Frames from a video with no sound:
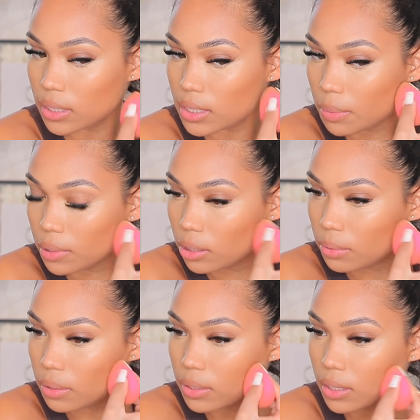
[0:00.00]
this up a little
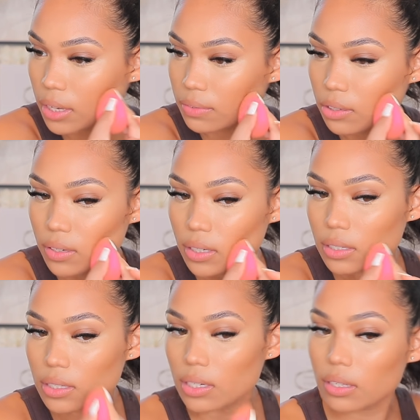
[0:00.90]
bit with the leftover
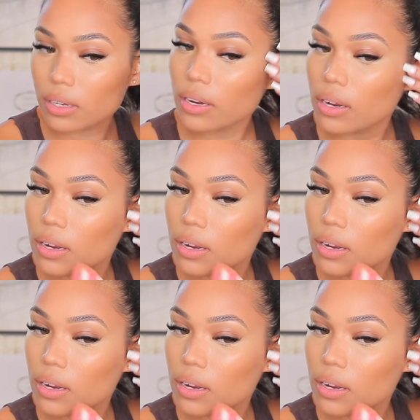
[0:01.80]
concealer.